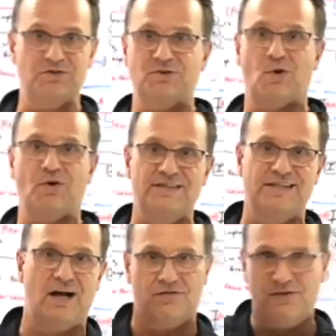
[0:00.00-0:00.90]
that there's north
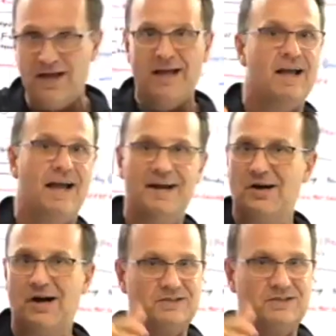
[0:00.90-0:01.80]
and south
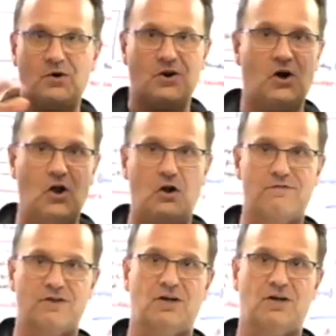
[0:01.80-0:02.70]
head nods going all
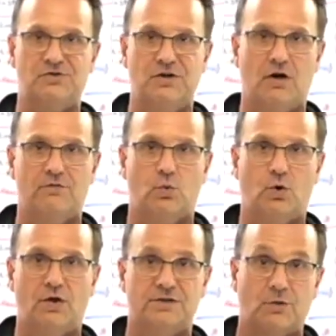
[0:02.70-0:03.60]
over the country and all over the
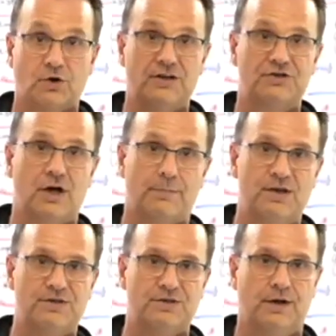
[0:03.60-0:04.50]
world. So we're going to
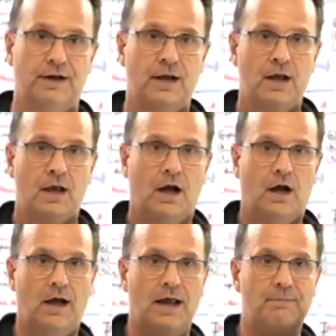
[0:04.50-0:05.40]
jump into it.
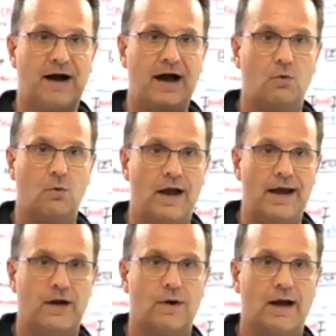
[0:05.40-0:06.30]
Uh, and by the
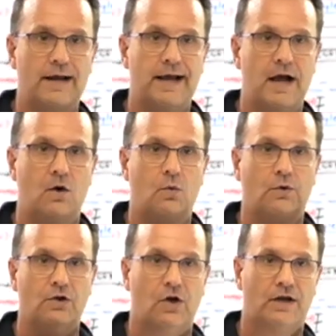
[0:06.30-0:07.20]
way, right now
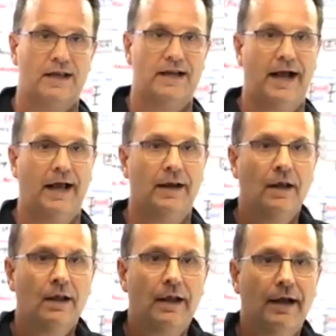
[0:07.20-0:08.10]
we're looking at
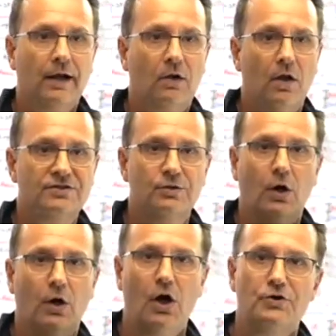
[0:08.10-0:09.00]
like close
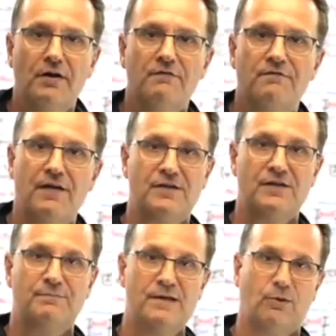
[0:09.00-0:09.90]
to
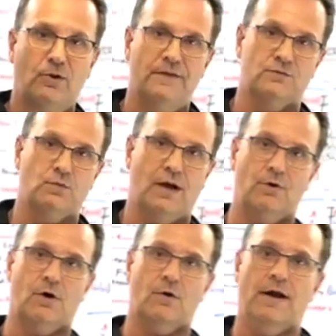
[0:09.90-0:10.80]
150 people in this
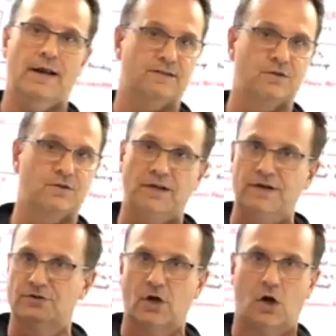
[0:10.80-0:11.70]
webinar right now. So
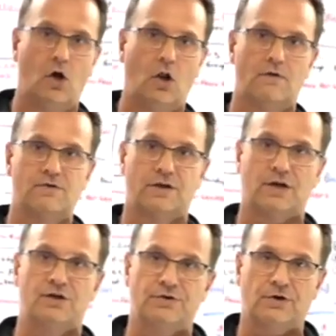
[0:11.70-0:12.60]
leaders all over the
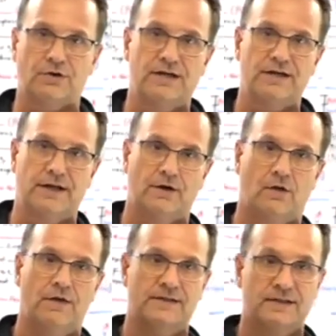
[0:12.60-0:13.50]
country are leaning in
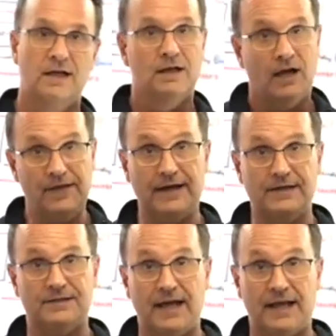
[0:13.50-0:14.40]
on this, and
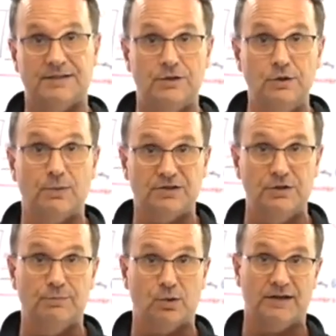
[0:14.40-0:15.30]
that is that is super
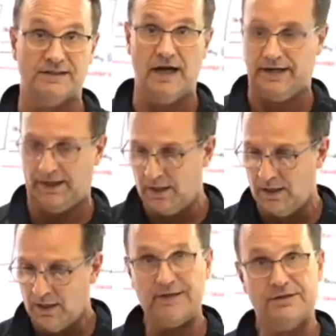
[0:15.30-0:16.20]
super exciting.
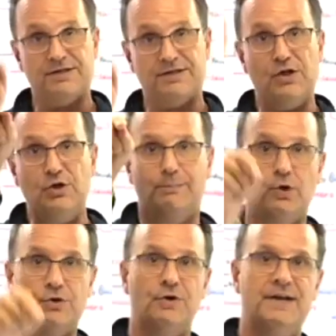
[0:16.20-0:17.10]
And continue to
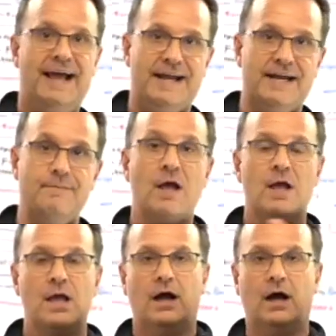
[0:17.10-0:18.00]
put your name
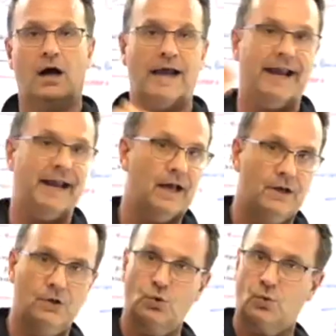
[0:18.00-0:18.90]
uh,
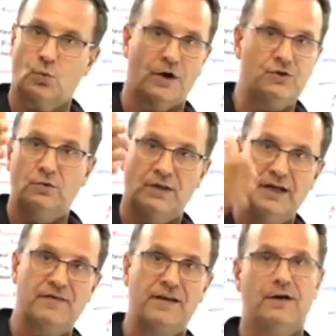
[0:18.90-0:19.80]
and your, where you
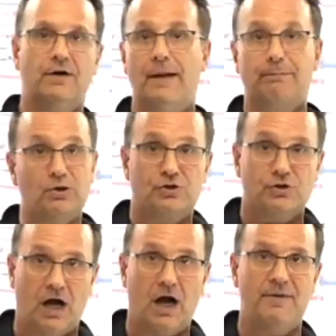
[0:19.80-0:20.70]
live in here and put
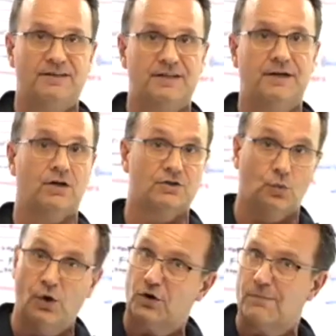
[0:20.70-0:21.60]
your comments in here
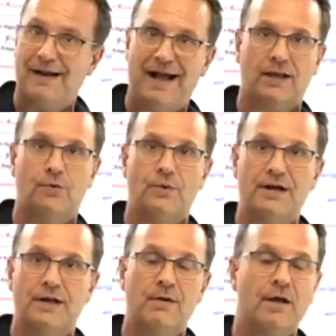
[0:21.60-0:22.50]
because we'll go back and
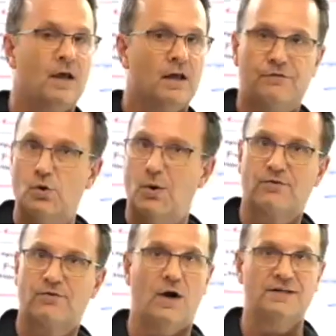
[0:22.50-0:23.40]
read them. If you
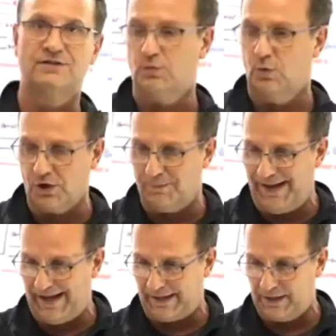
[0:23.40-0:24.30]
have questions, we'll go
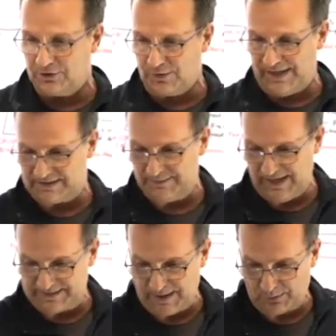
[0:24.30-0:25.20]
back and address them.
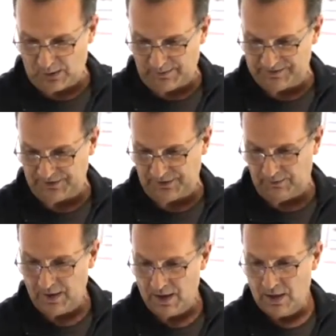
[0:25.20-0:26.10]
That's my promise to
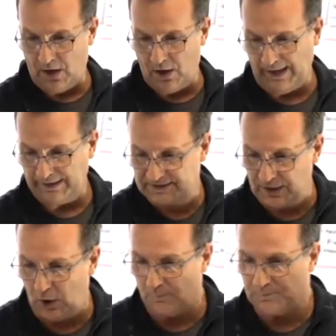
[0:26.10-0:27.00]
you. All right.
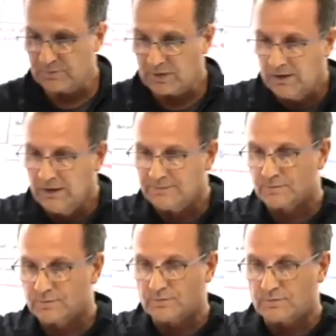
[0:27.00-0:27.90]
So
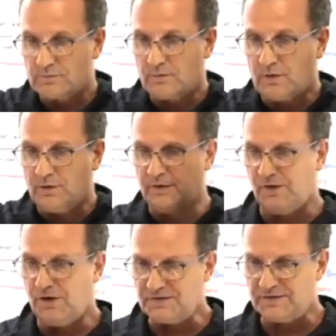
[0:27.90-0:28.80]

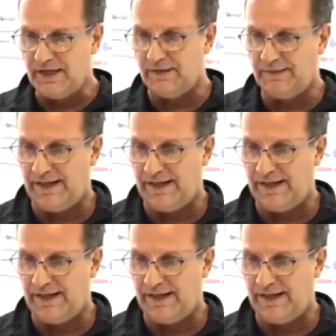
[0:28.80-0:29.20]
the first thing